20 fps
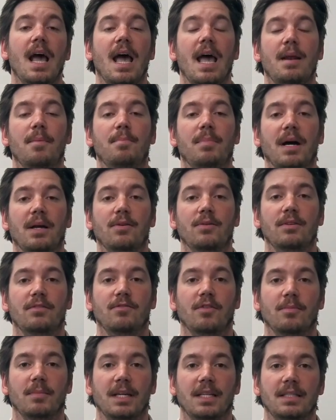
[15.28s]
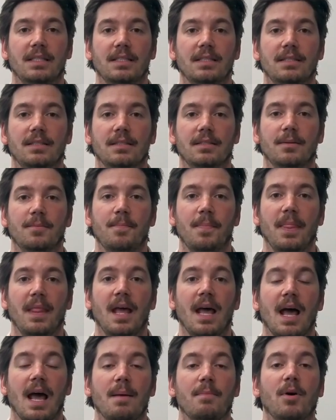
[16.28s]
and bioinformatics.
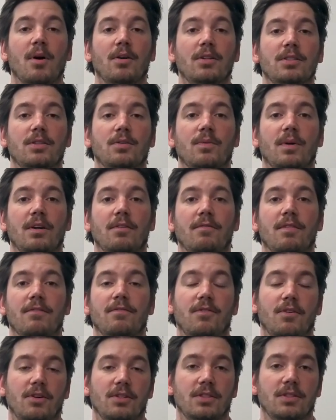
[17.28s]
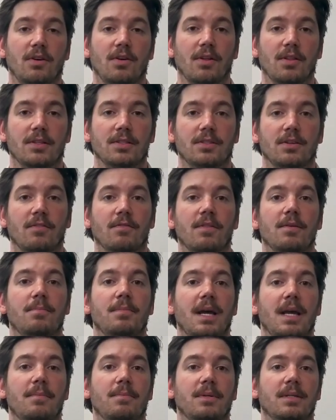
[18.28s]
I'm also one of the first authors of the
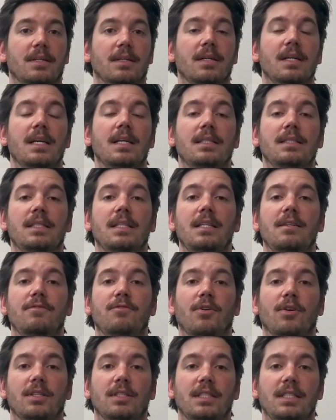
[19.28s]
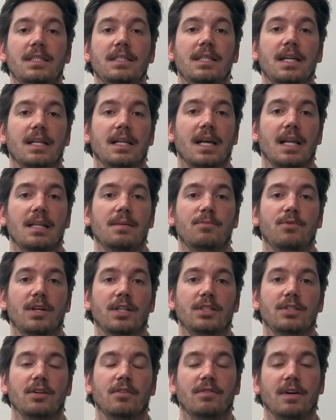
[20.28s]
paper CD4 T cell
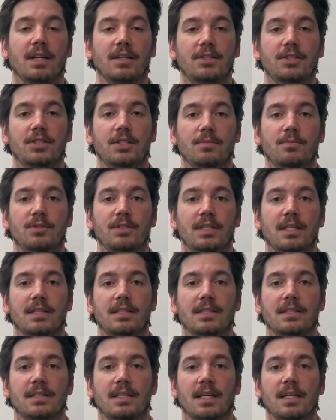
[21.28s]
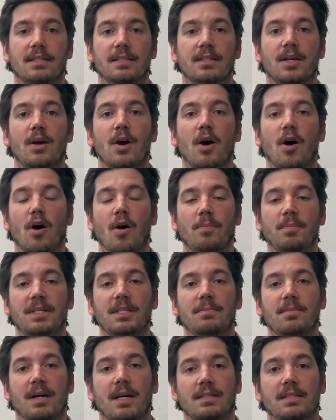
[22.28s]
calibration of antigen-presenting cells
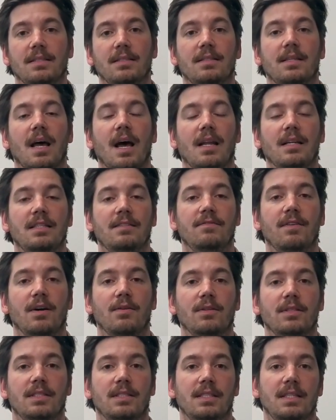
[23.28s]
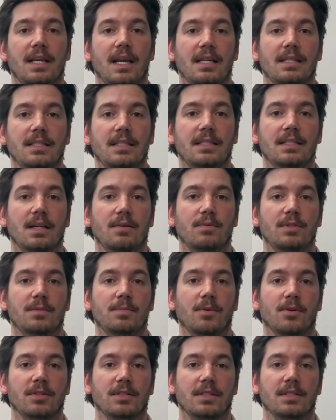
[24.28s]
optimizes antiviral CD8 T cell
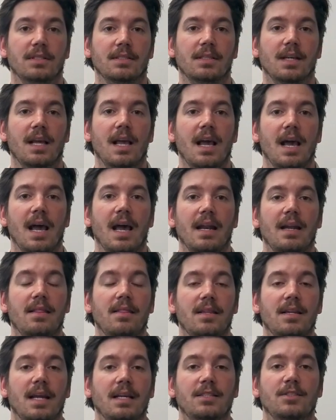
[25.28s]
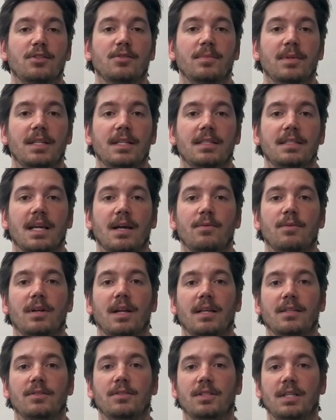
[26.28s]
responses. And in the next 2 minutes, I would
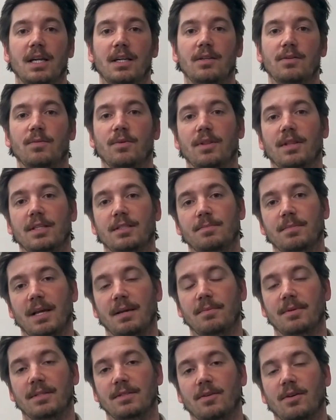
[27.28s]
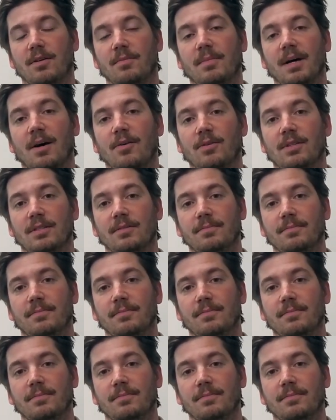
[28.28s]
like to tell you what this paper is all about.